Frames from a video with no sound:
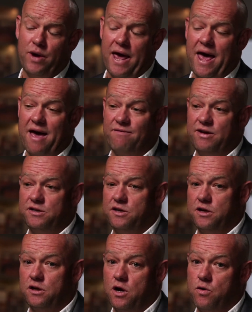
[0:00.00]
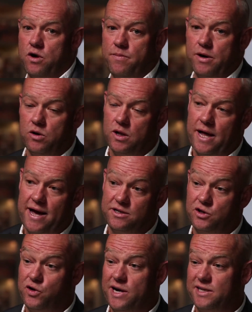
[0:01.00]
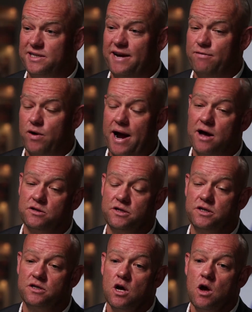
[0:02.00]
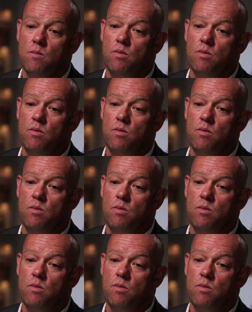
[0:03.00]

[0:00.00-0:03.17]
we have into the lower to middle class to try to save their houses,